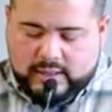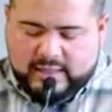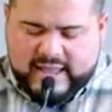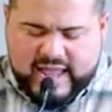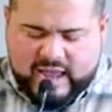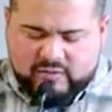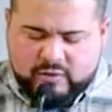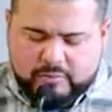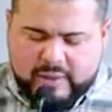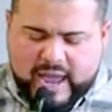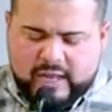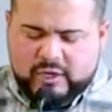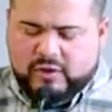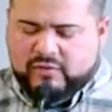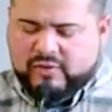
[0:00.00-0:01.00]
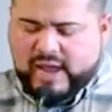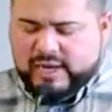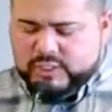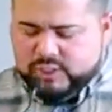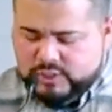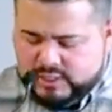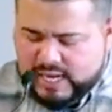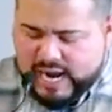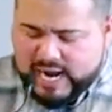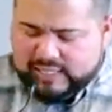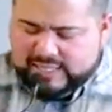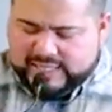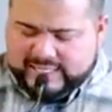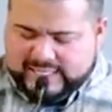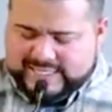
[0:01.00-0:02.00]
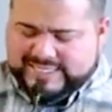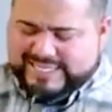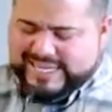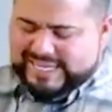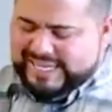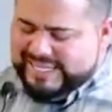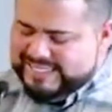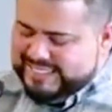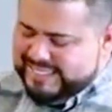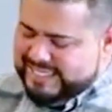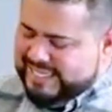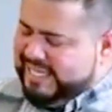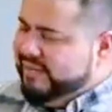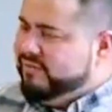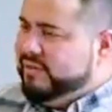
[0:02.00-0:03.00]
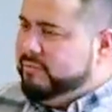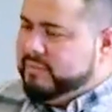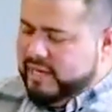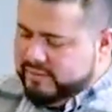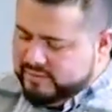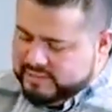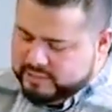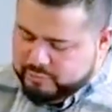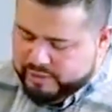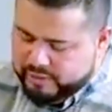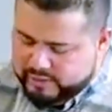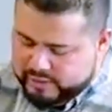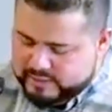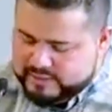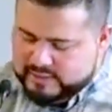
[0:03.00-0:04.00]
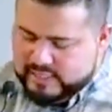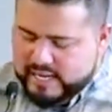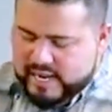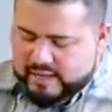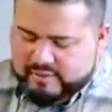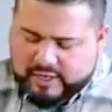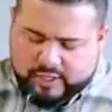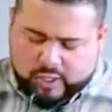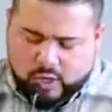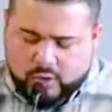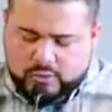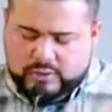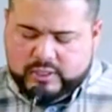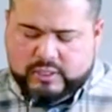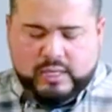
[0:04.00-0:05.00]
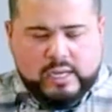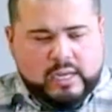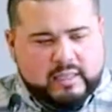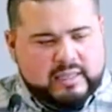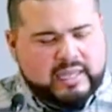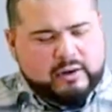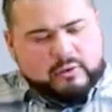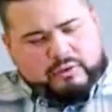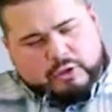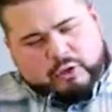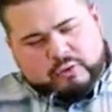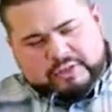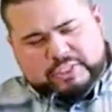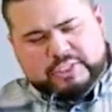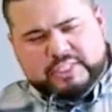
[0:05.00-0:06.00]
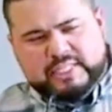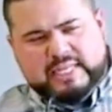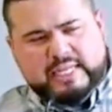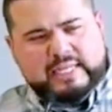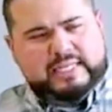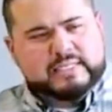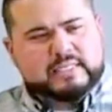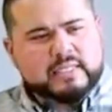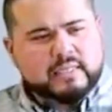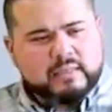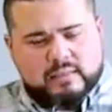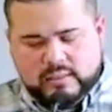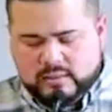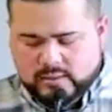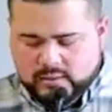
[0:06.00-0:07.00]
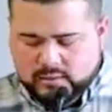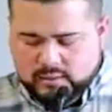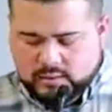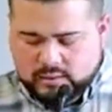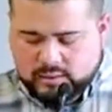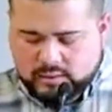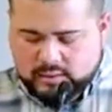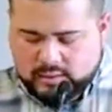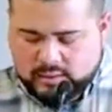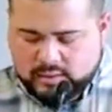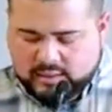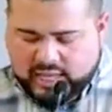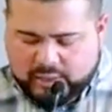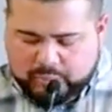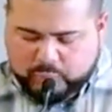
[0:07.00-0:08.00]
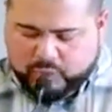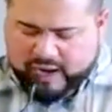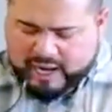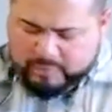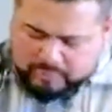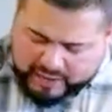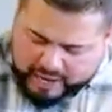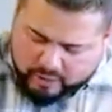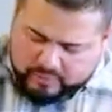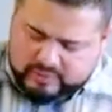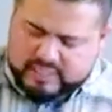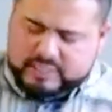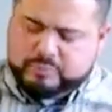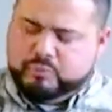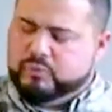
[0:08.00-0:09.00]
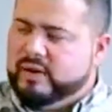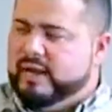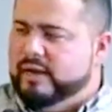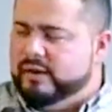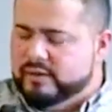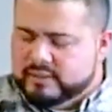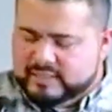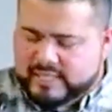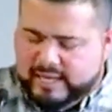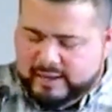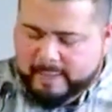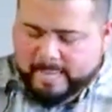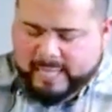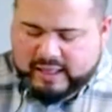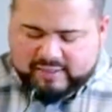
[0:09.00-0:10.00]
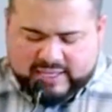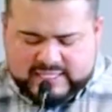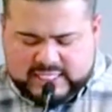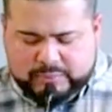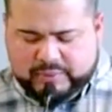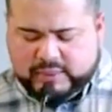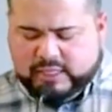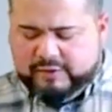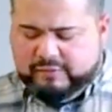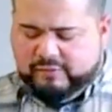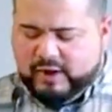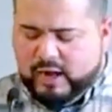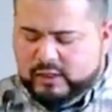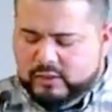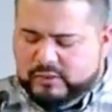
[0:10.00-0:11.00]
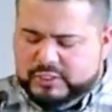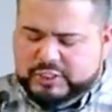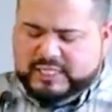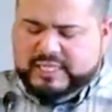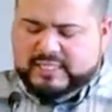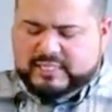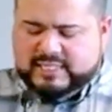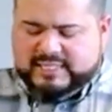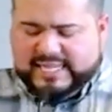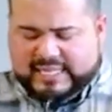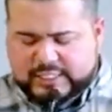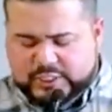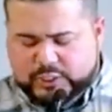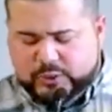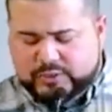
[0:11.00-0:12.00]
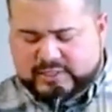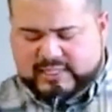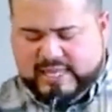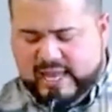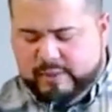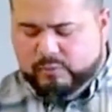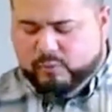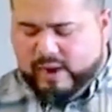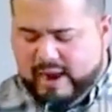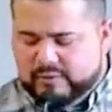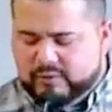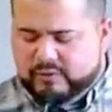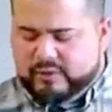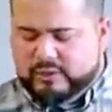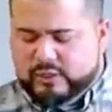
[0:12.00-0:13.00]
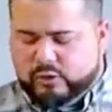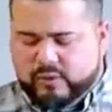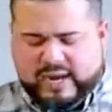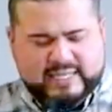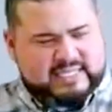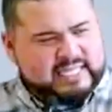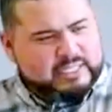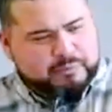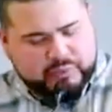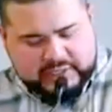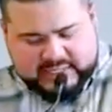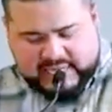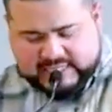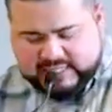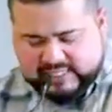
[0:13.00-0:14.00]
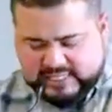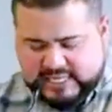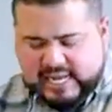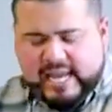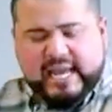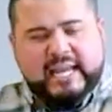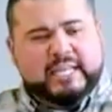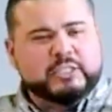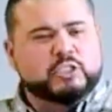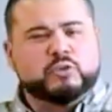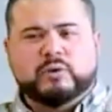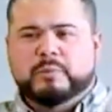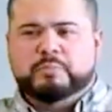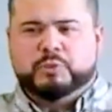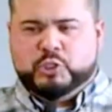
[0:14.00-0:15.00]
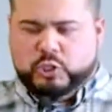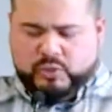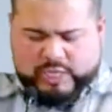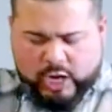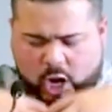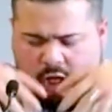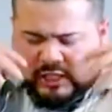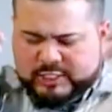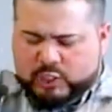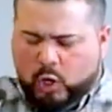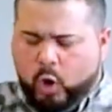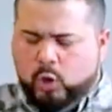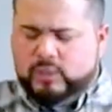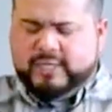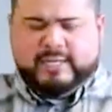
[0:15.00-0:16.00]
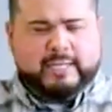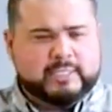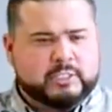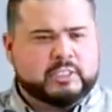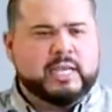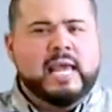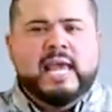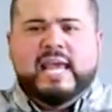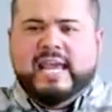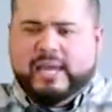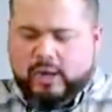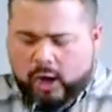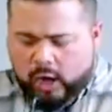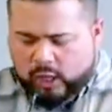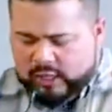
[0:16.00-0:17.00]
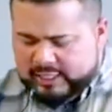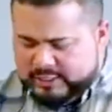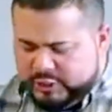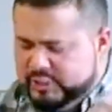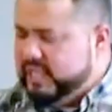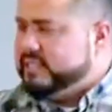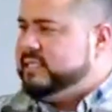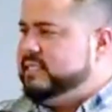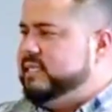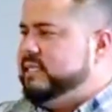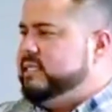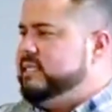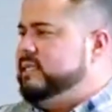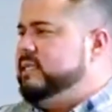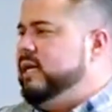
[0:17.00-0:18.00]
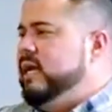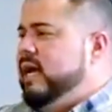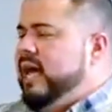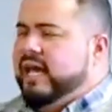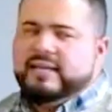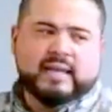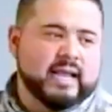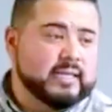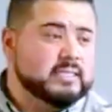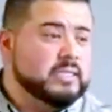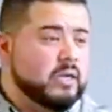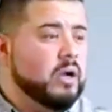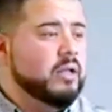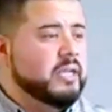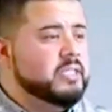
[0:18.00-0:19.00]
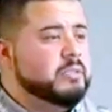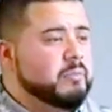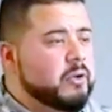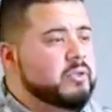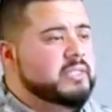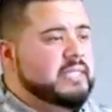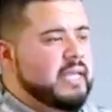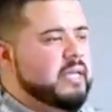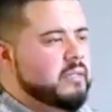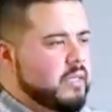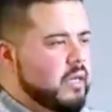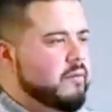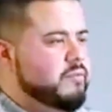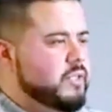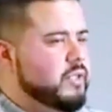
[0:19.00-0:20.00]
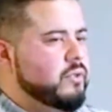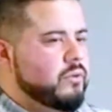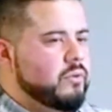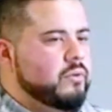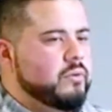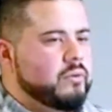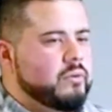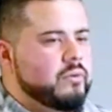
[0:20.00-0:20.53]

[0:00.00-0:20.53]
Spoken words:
They have a manufactured godliness that isn't given by the Spirit. They know the Christianese. They pray powerless prayers. They typically follow a Jesus that suits them rather than the Christ that's presented in Scripture in all his holiness, in all his justice, and yes, in all his mercy and love too.